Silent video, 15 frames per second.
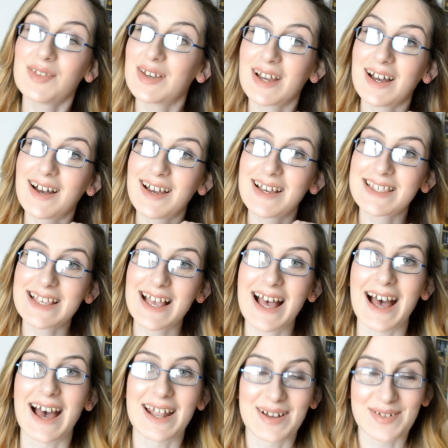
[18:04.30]
guys
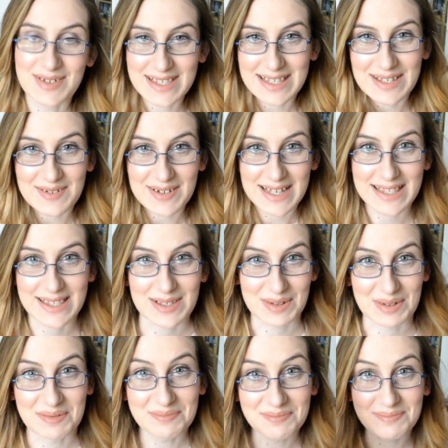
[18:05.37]
and I will see you again
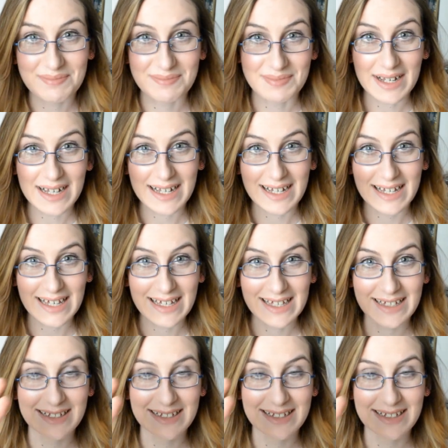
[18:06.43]
soon. Bye!